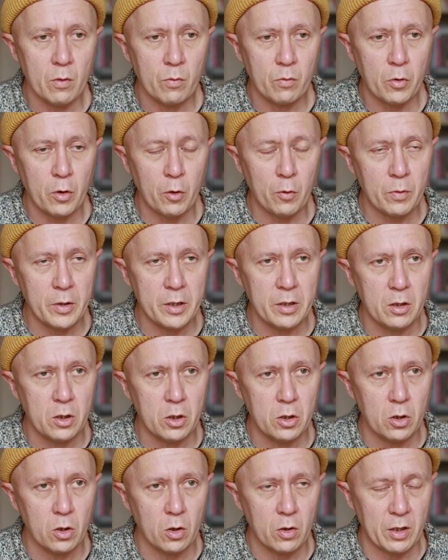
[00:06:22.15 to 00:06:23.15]
Probably
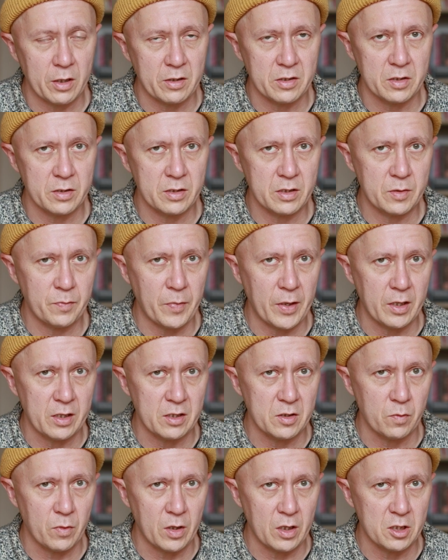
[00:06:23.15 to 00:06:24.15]
not spend
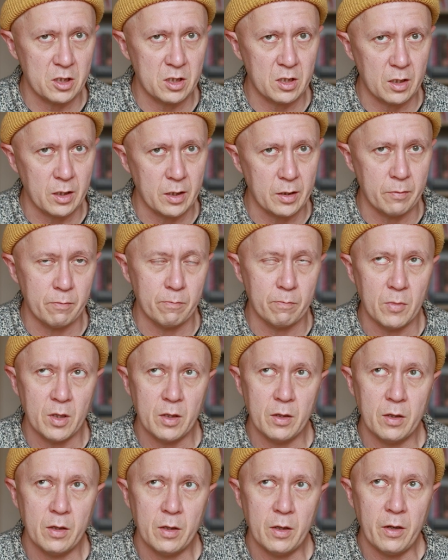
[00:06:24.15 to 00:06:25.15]
as much time
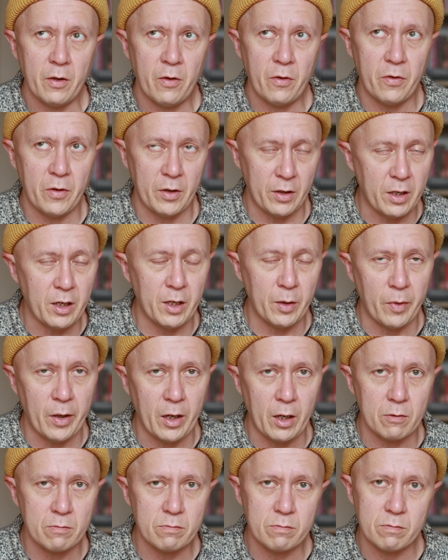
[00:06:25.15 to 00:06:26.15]
thinking
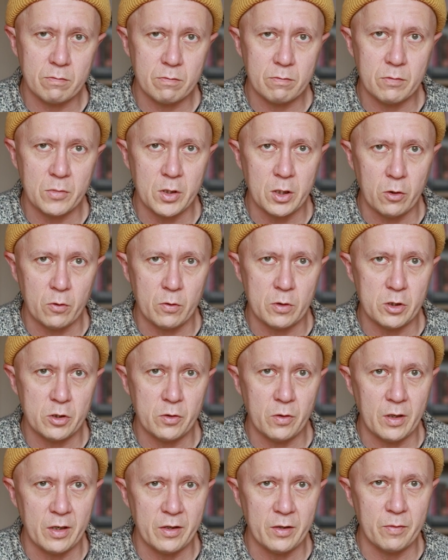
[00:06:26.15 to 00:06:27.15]
about going
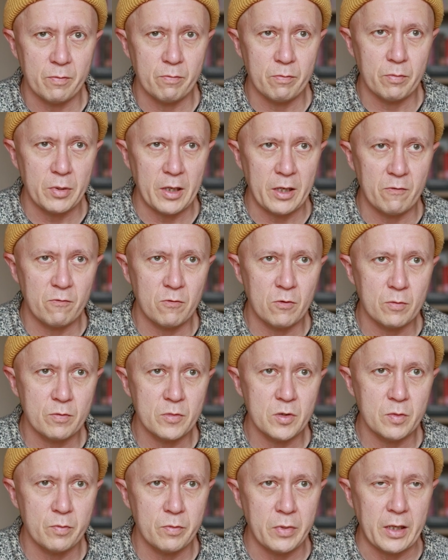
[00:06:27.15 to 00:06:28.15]
to other
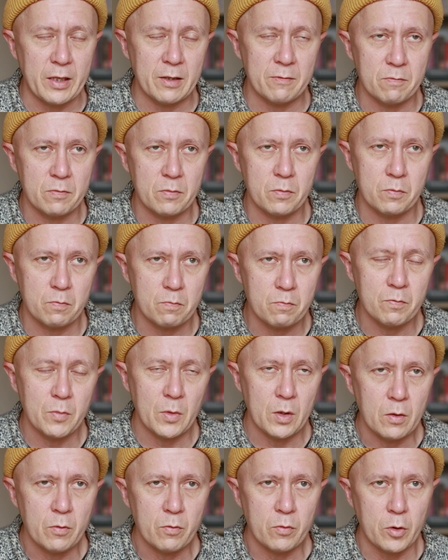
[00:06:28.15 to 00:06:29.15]
platforms, but
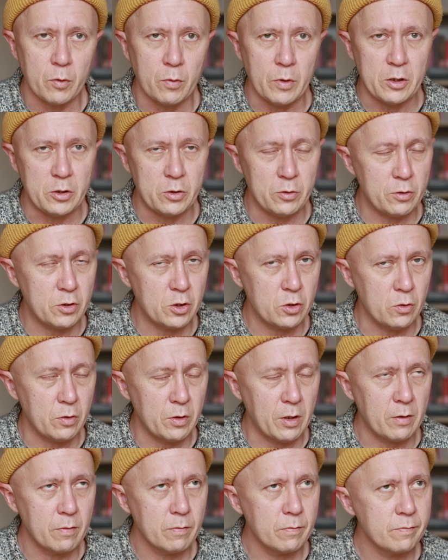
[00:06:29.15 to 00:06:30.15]
probably do it
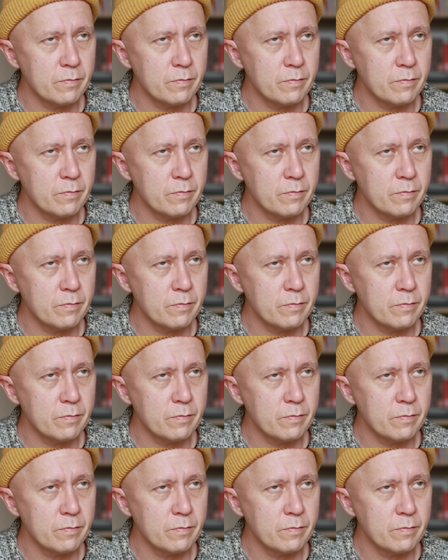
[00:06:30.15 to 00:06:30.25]
sooner.